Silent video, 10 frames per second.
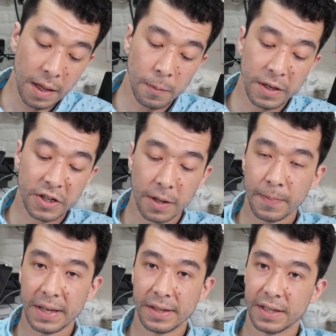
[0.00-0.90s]
Then we
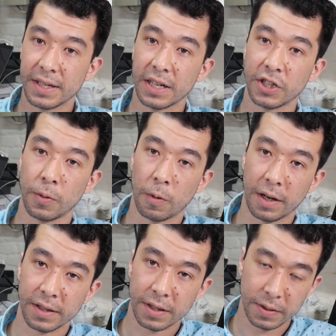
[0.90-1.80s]
jump into section
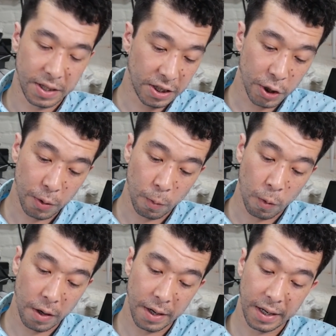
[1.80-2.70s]
1. So
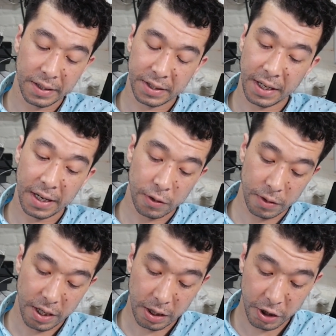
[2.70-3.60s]
section 1 is the
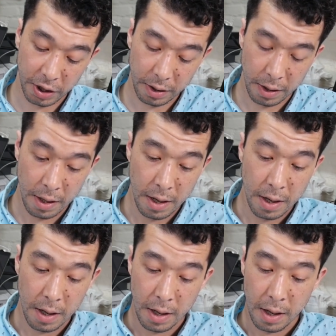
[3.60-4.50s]
introduction.
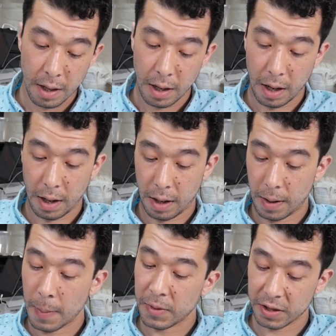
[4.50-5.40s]

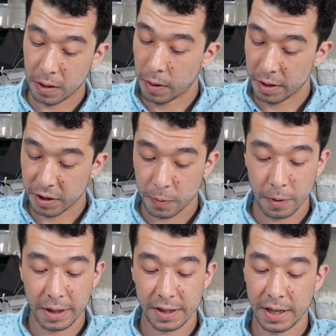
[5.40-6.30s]
I'm going to go ahead and just
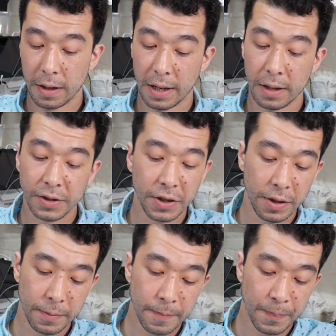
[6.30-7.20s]
read this out loud
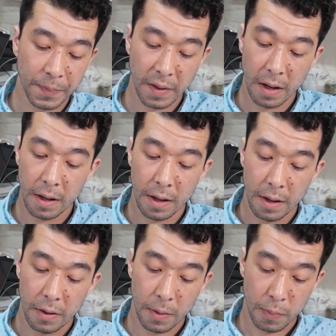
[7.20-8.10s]
to you.
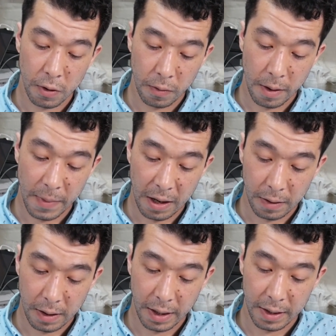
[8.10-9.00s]
The
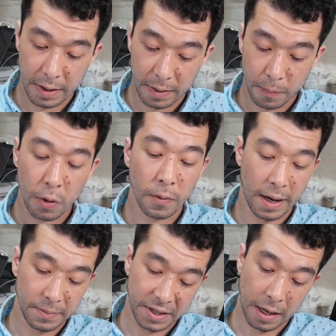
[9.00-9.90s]

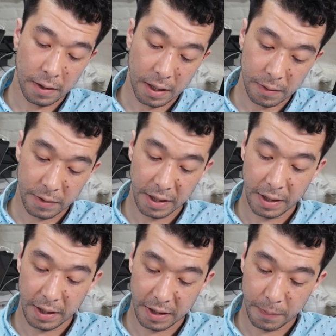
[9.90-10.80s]
programs outlined
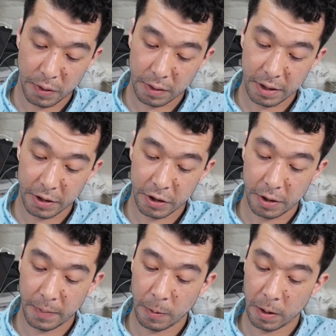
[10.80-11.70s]
in this booklet
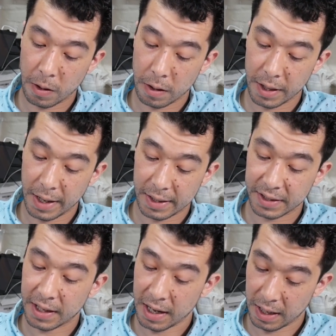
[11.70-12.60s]
should be regarded
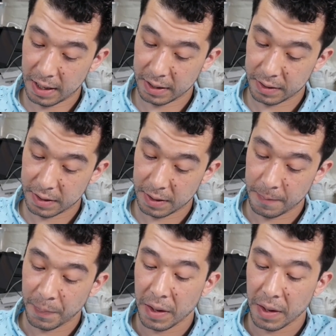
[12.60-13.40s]
as guidelines,